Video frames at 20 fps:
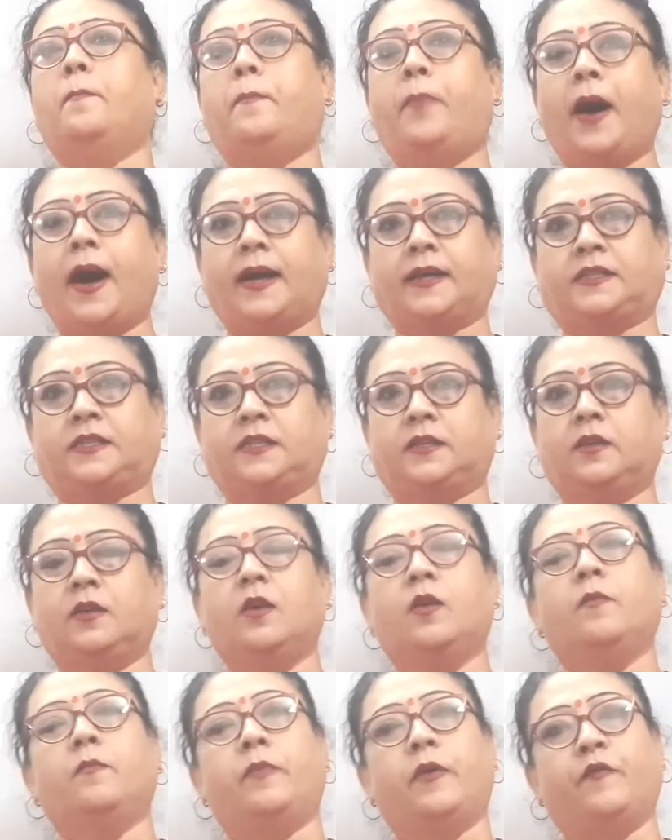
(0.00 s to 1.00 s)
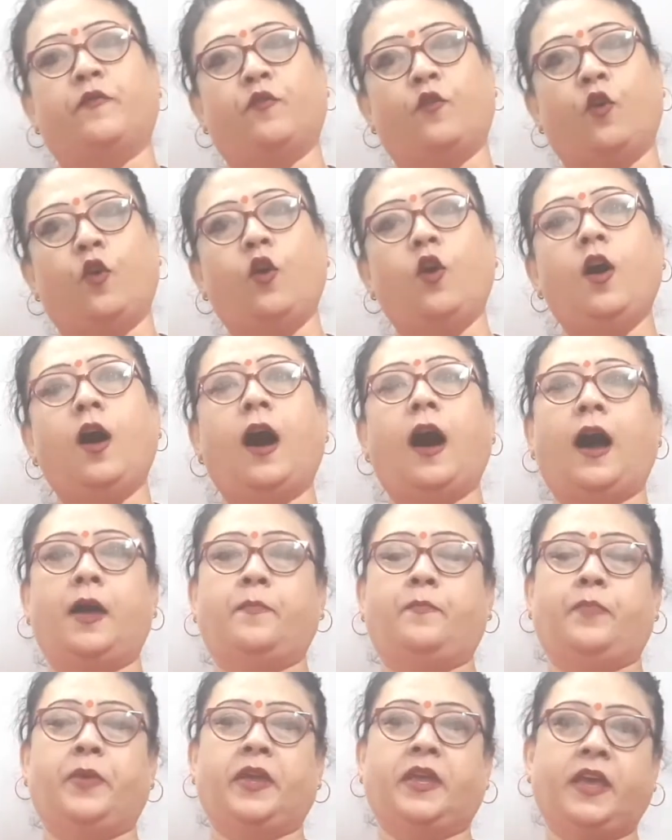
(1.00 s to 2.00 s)
But before
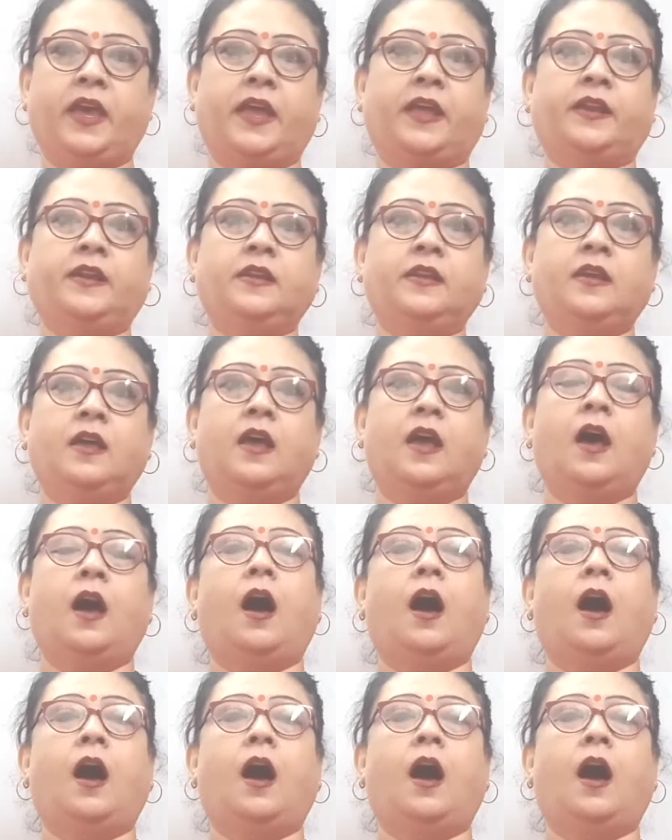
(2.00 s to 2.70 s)
I begin,